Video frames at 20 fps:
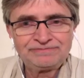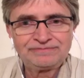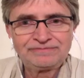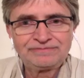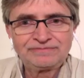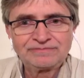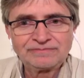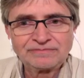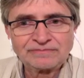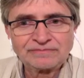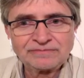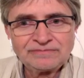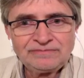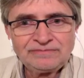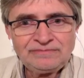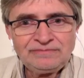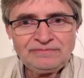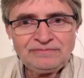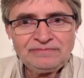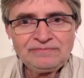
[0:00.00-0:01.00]

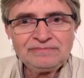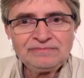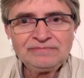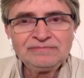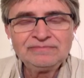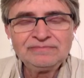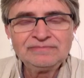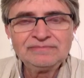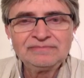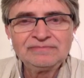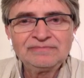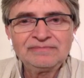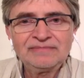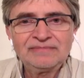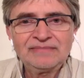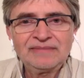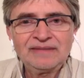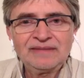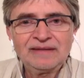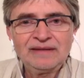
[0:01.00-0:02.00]

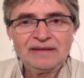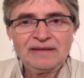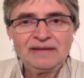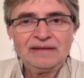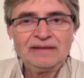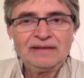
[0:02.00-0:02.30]
No one is speaking in this clip.